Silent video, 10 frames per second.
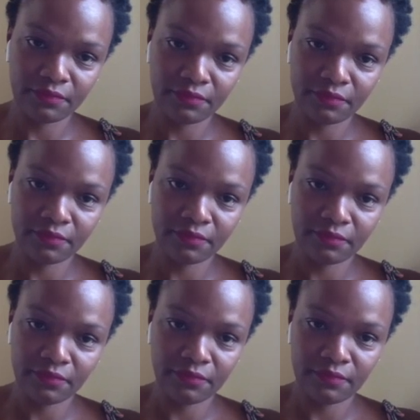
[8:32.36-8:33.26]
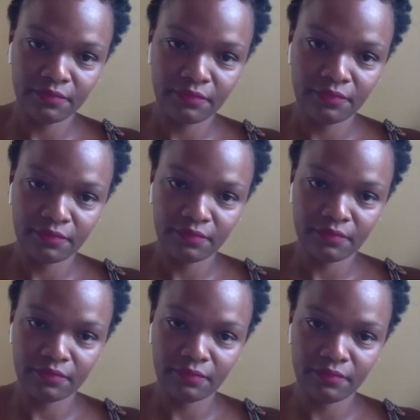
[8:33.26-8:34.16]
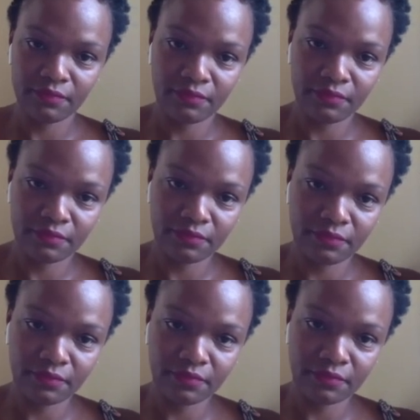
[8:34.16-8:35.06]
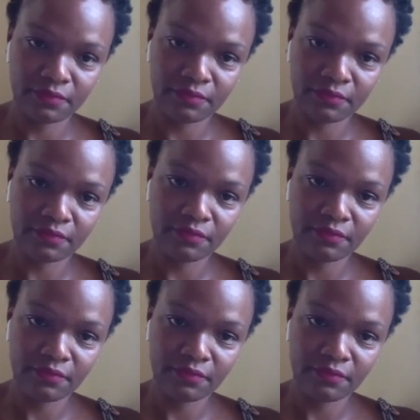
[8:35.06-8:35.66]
This person isn't speaking.